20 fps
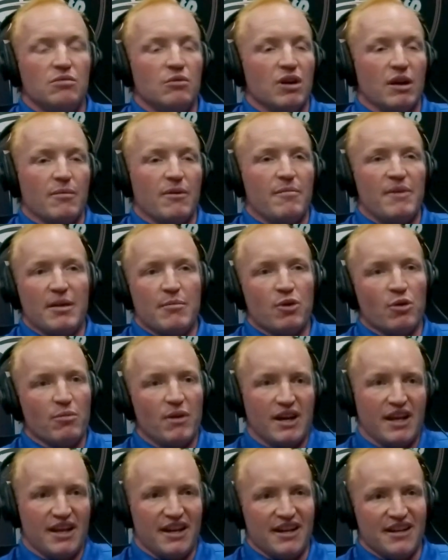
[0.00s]
am I make more
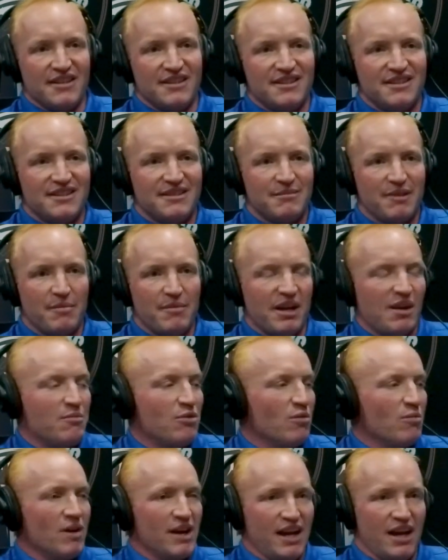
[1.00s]
money on? Am I making
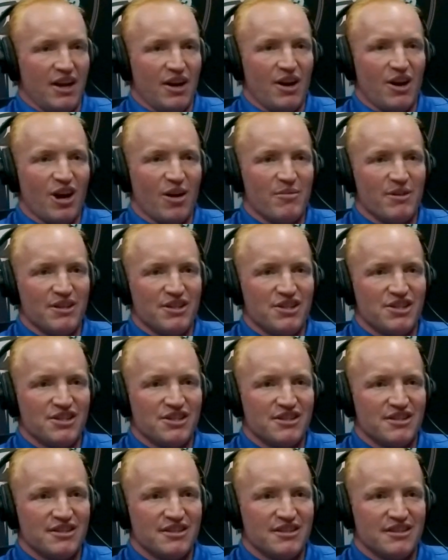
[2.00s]
more money on garbage?
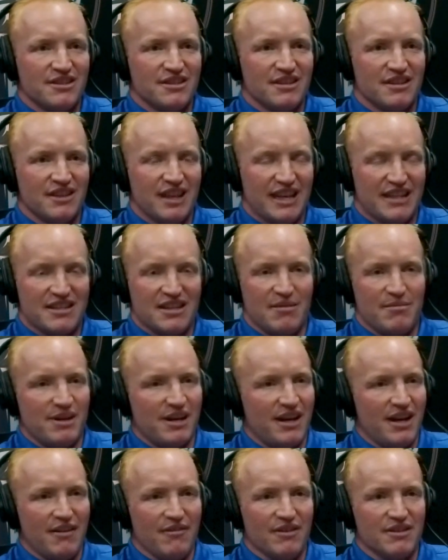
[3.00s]
That's coming
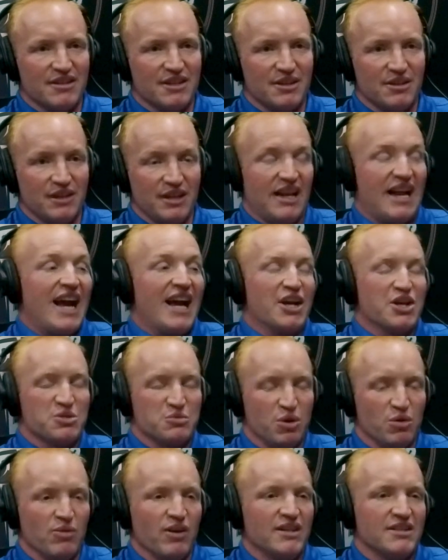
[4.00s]
in every single
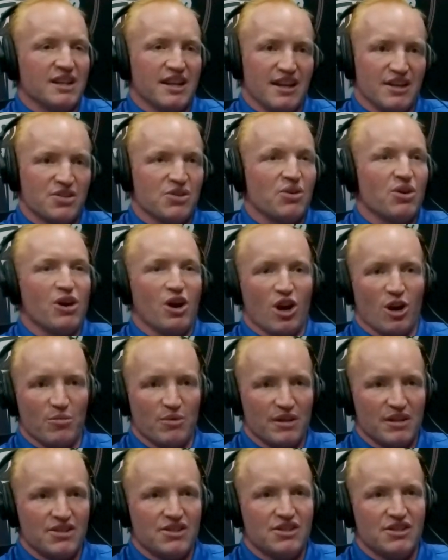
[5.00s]
actual residential
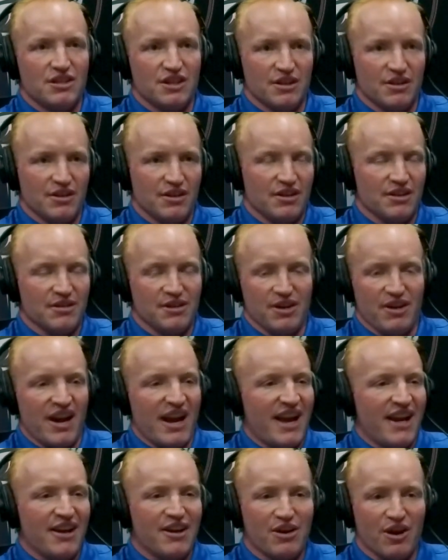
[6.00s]
garbage, your
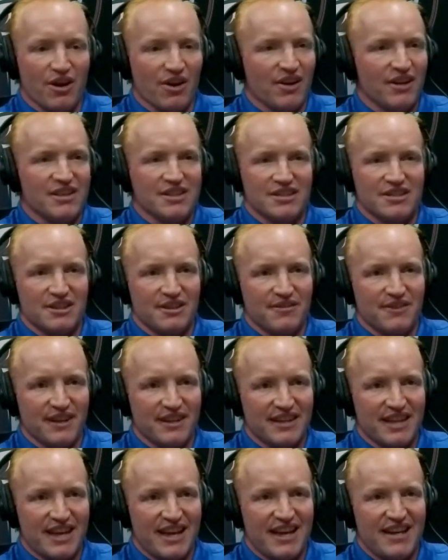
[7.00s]
egg cartons and stuff
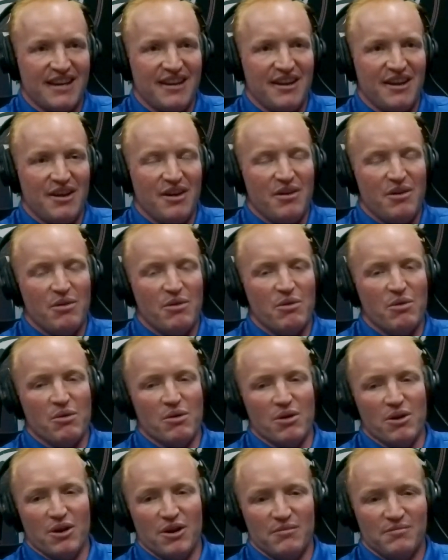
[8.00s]
like that,
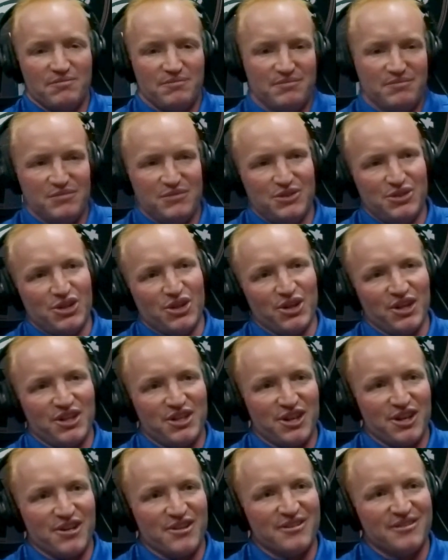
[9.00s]
or dirty
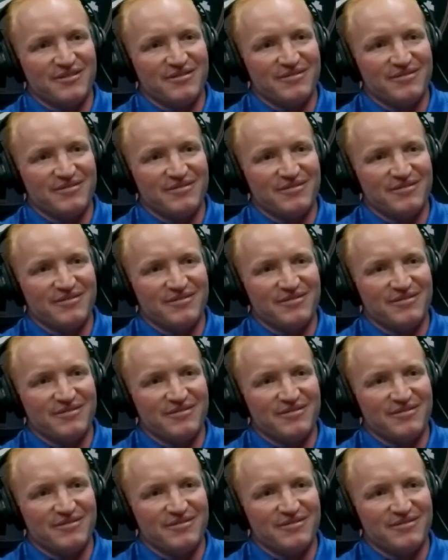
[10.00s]
dirt.